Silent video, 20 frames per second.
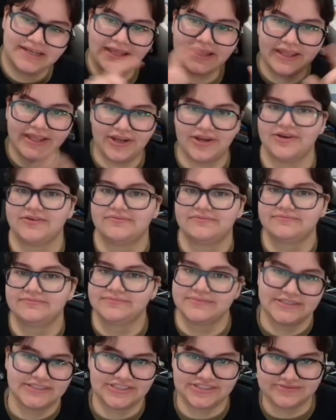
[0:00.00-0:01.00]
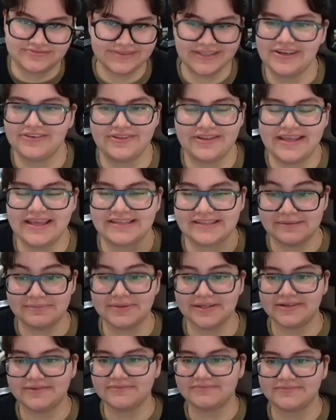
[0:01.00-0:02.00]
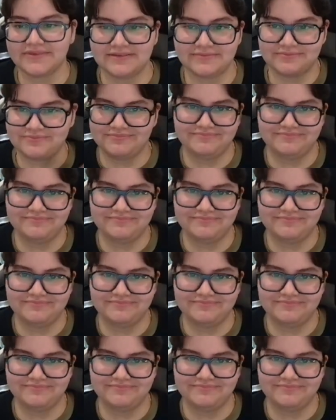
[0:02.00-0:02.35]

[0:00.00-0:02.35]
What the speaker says: here. It's literally a template.